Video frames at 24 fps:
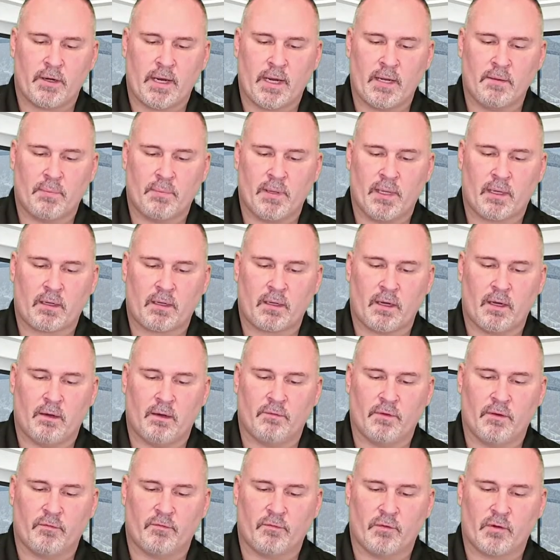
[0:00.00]
a pic of
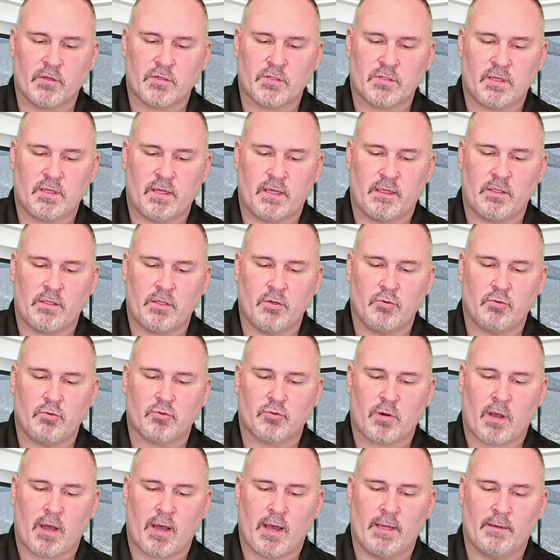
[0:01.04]
the first thing you
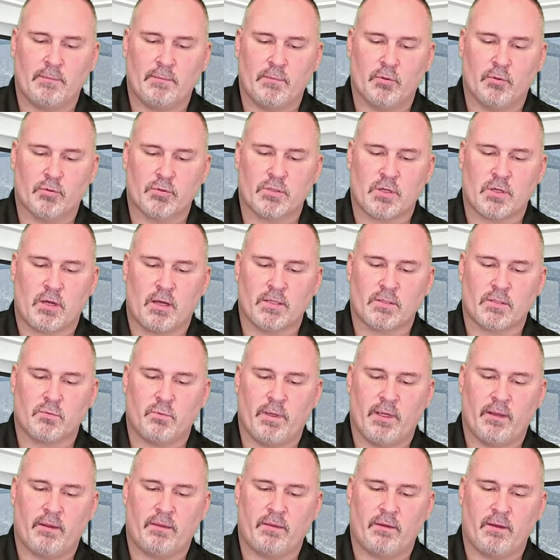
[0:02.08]
tried Mule sauce
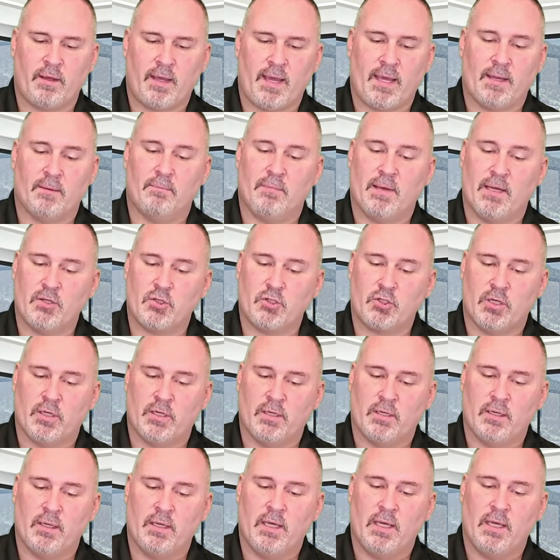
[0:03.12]
with and
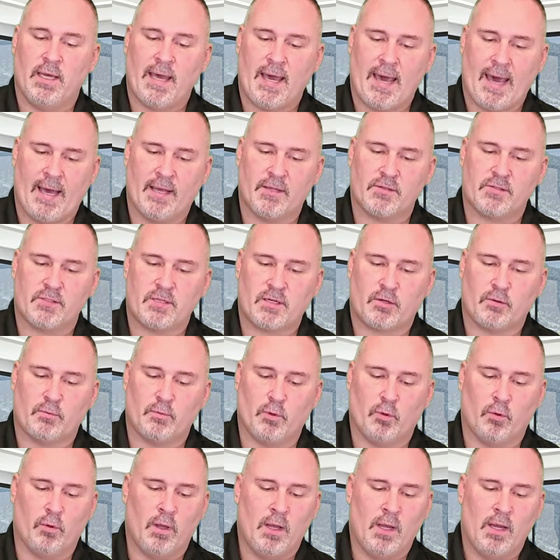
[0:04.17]
mention
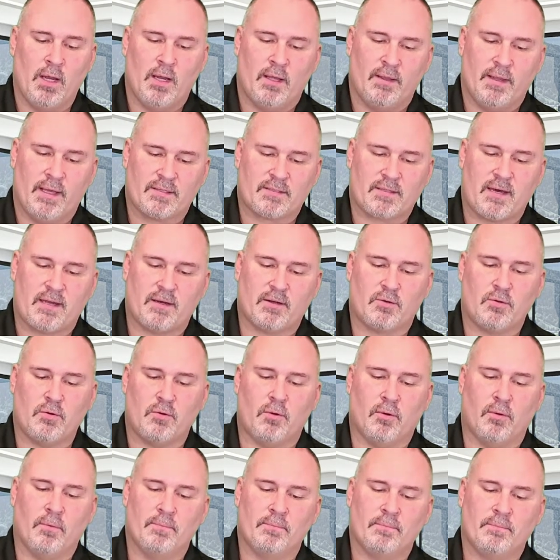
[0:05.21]
@StickerMule. That's kind of
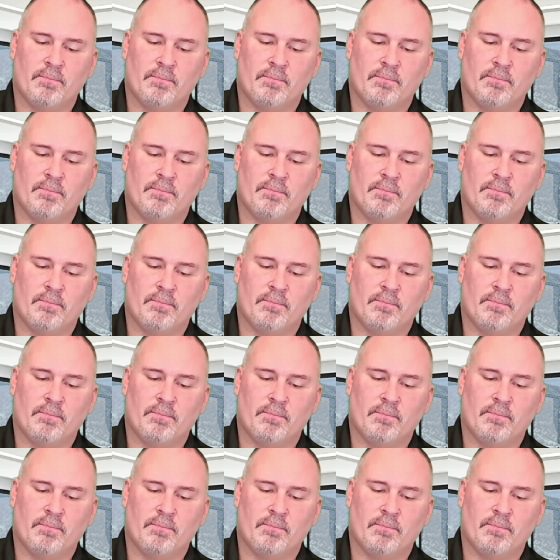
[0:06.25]
cool.